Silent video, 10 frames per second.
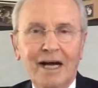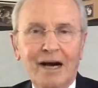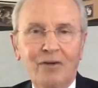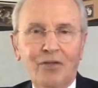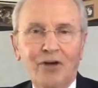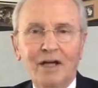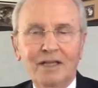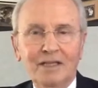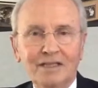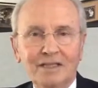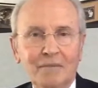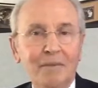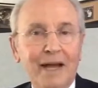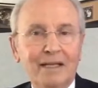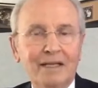how thought has
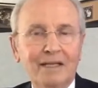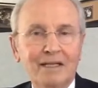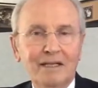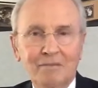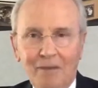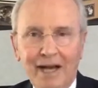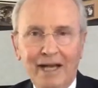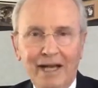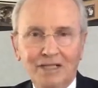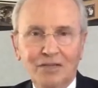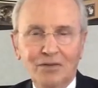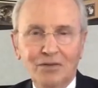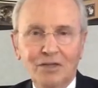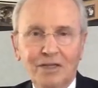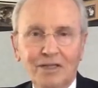impacted my action
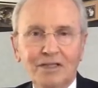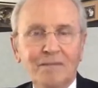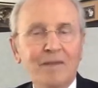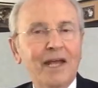through the years.